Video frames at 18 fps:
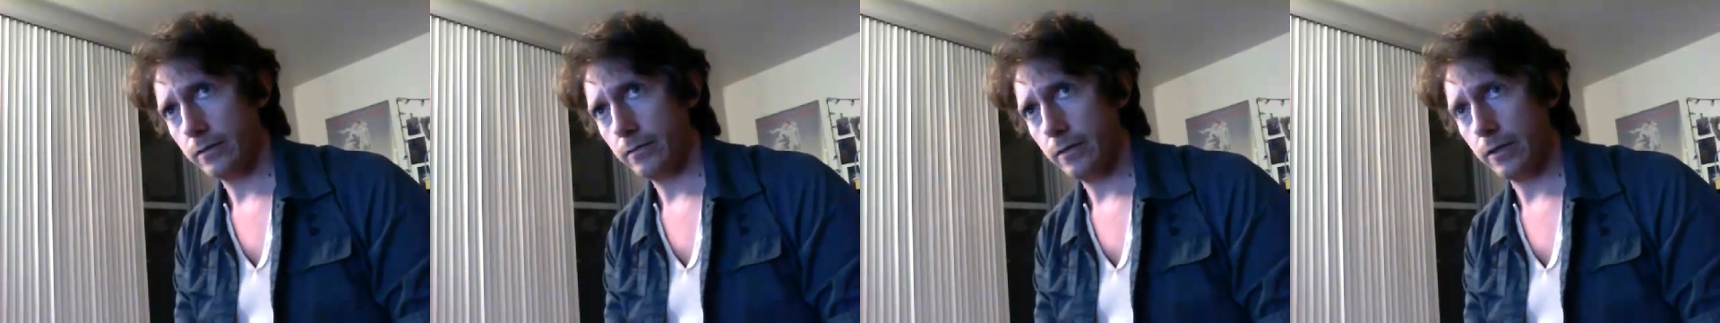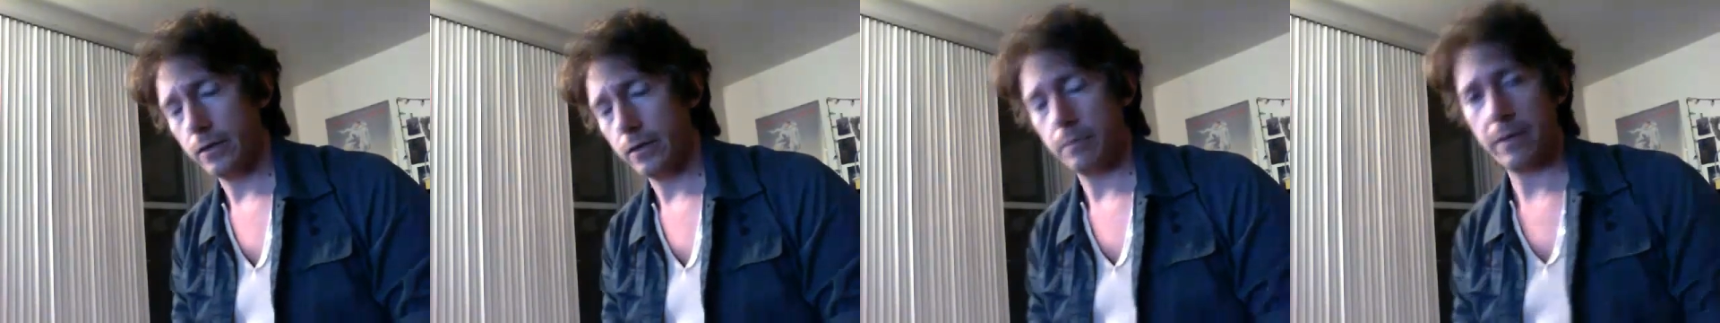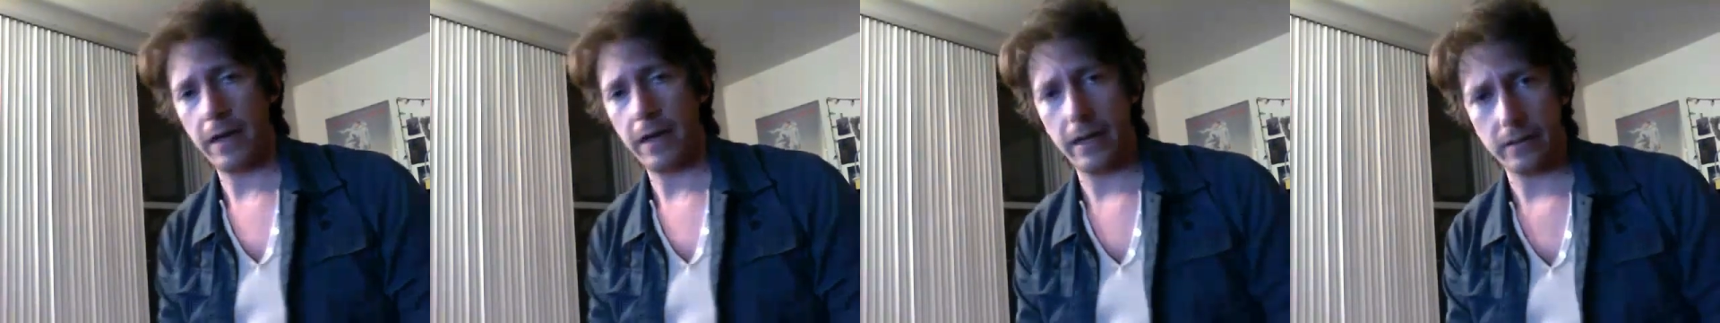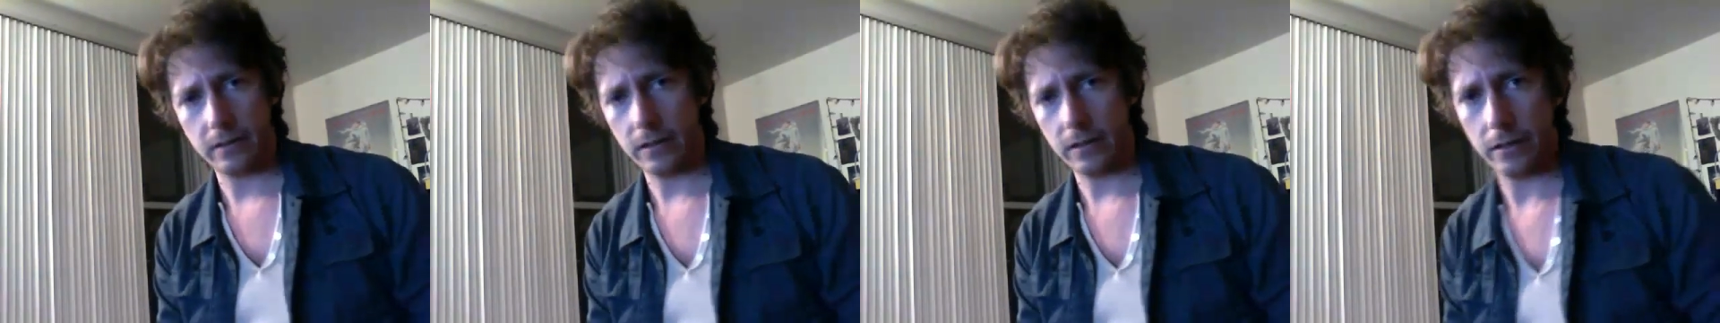in the
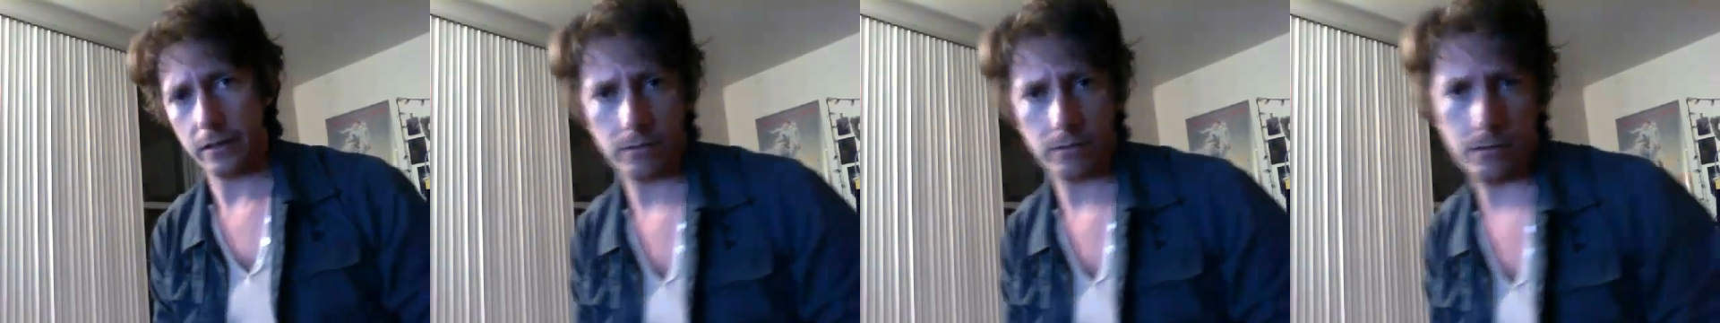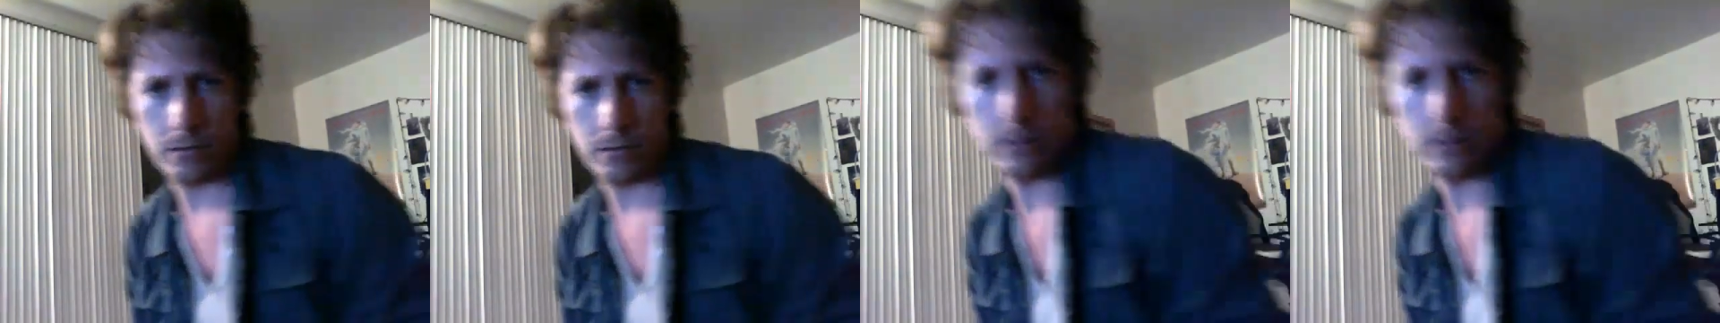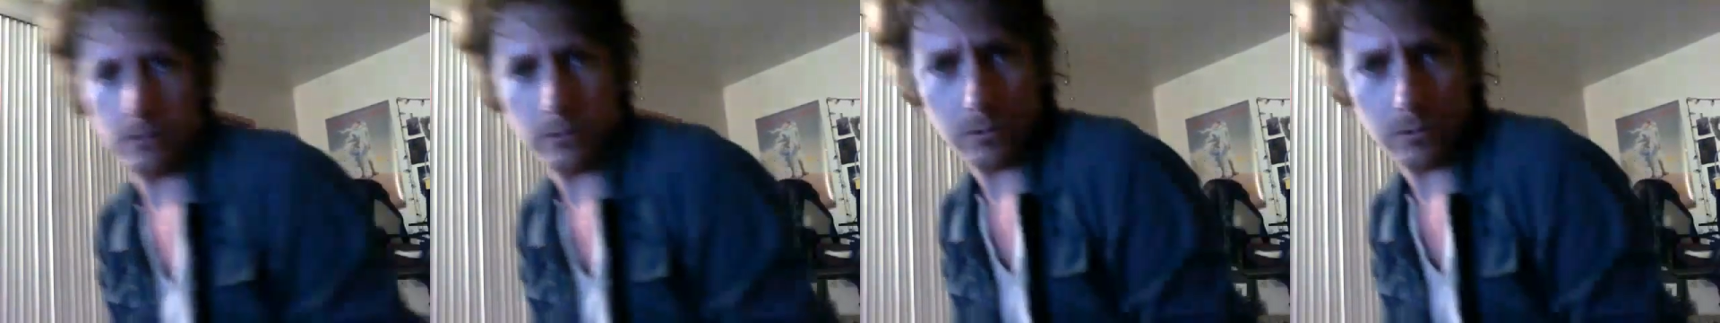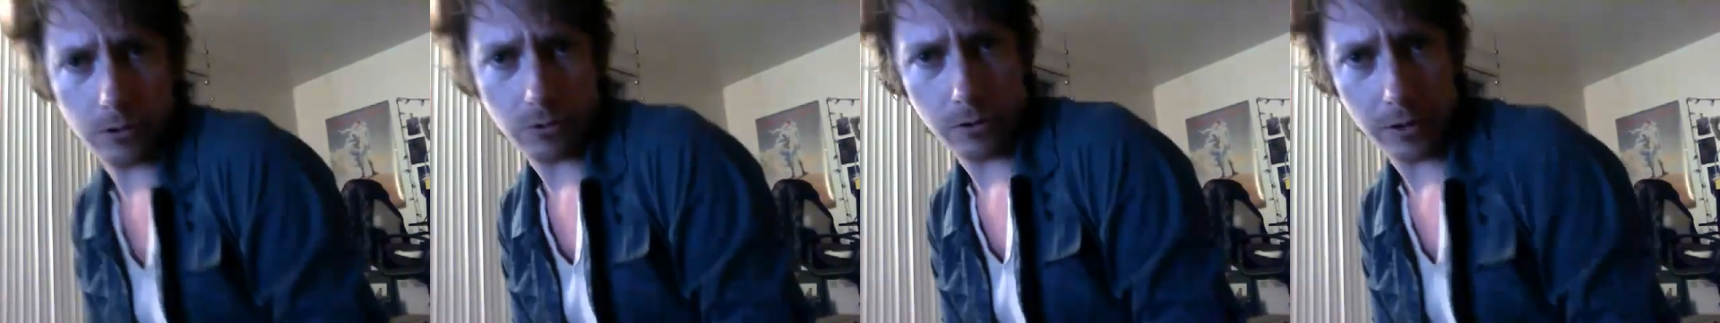past like
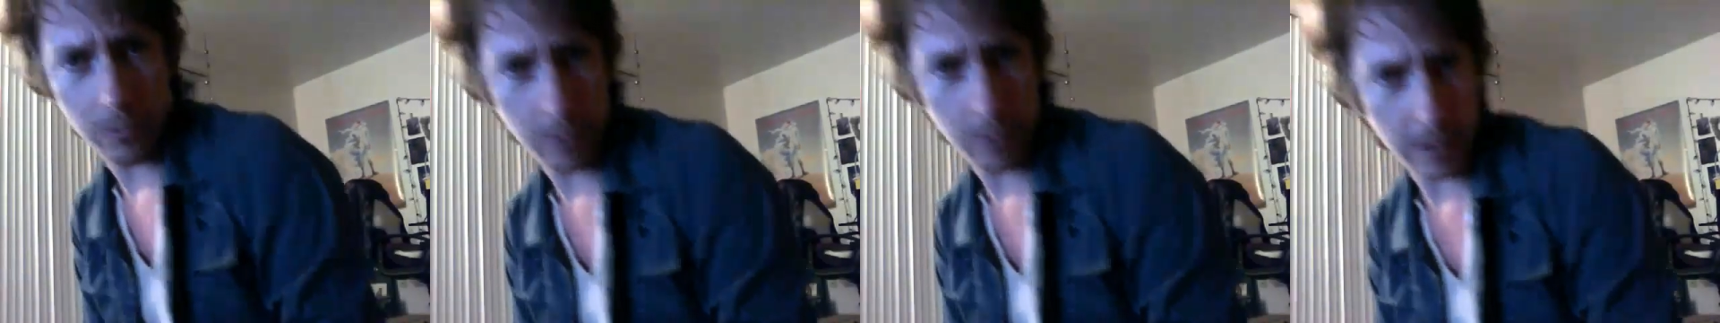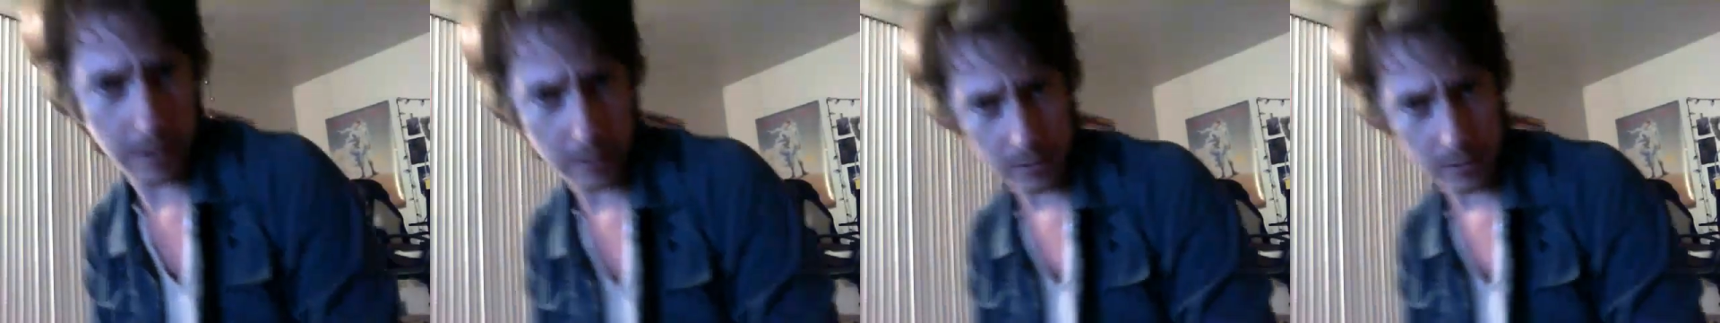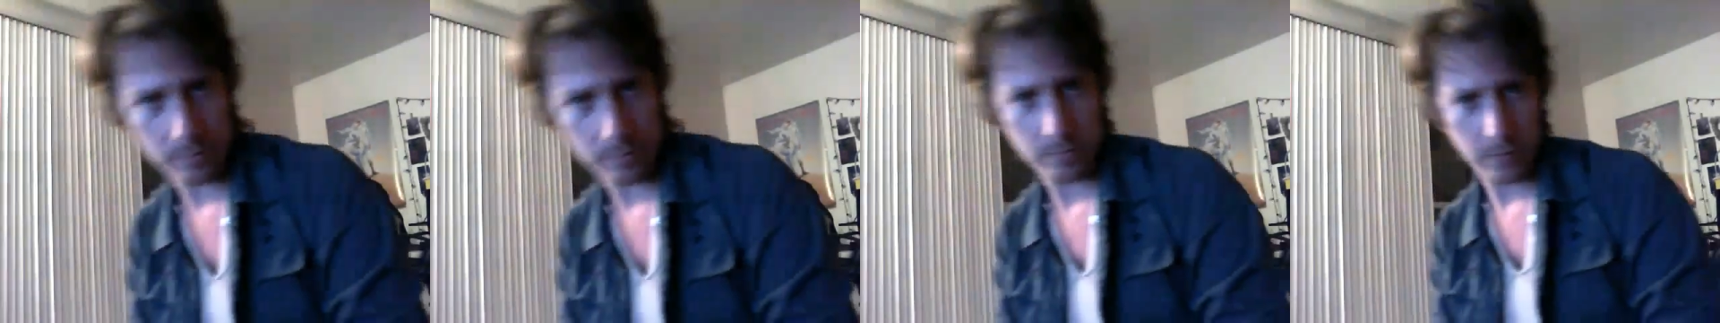2-3 weeks.